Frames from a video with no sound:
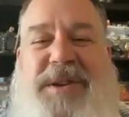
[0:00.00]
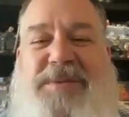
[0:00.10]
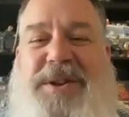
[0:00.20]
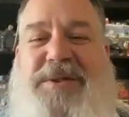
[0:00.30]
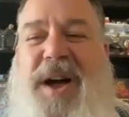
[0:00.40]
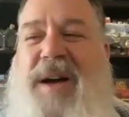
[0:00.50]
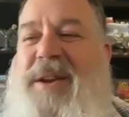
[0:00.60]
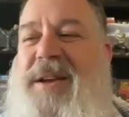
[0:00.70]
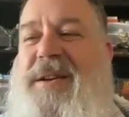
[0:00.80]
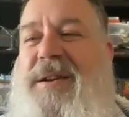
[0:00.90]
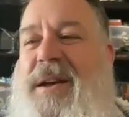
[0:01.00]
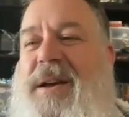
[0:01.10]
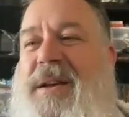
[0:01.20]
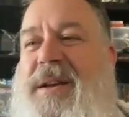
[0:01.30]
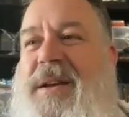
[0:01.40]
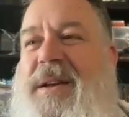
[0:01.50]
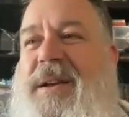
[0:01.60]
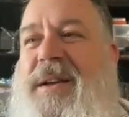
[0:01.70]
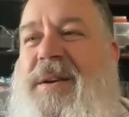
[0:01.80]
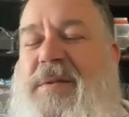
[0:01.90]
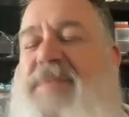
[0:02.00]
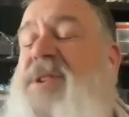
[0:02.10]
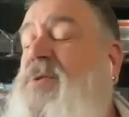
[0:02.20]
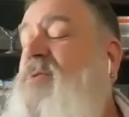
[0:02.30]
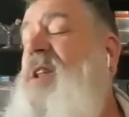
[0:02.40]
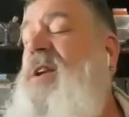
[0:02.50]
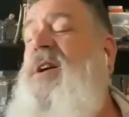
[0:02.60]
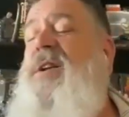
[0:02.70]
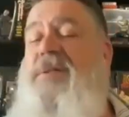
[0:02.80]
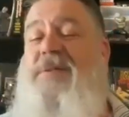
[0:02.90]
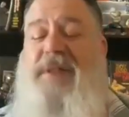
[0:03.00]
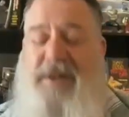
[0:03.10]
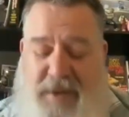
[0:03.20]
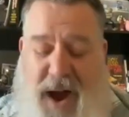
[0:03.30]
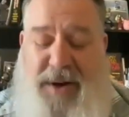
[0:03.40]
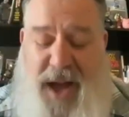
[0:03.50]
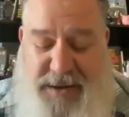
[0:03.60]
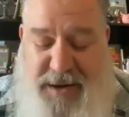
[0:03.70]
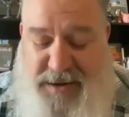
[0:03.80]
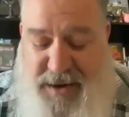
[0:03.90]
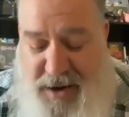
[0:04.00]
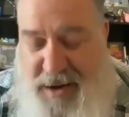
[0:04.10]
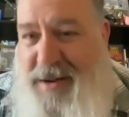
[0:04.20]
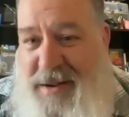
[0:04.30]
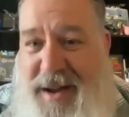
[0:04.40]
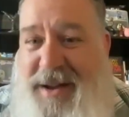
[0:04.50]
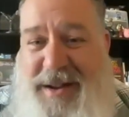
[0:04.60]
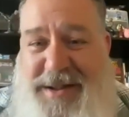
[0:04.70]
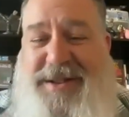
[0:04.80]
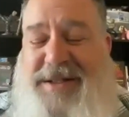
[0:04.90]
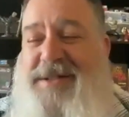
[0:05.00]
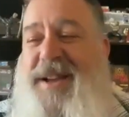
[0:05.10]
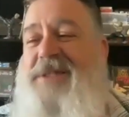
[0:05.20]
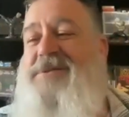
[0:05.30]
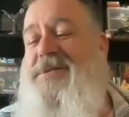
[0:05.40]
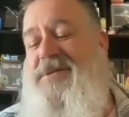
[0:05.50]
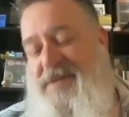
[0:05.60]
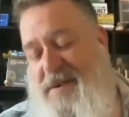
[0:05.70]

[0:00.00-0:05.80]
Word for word: a month we do comedy, and uh, we've been doing really good. The crowd likes it, so uh, it's it's nice.